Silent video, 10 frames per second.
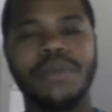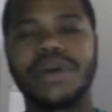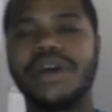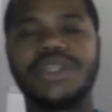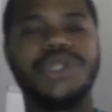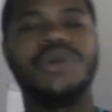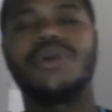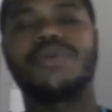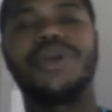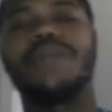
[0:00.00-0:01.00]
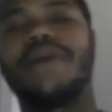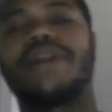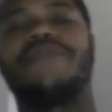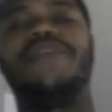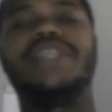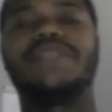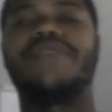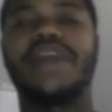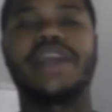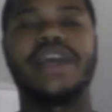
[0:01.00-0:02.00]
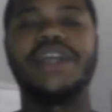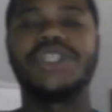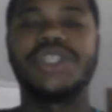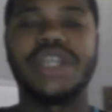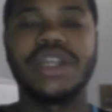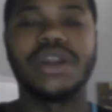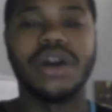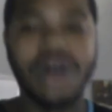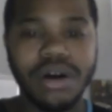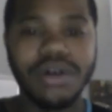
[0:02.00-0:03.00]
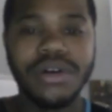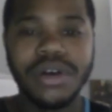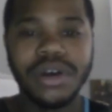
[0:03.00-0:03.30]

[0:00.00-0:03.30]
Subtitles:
because you don't read about the Feast of Dedication in the law.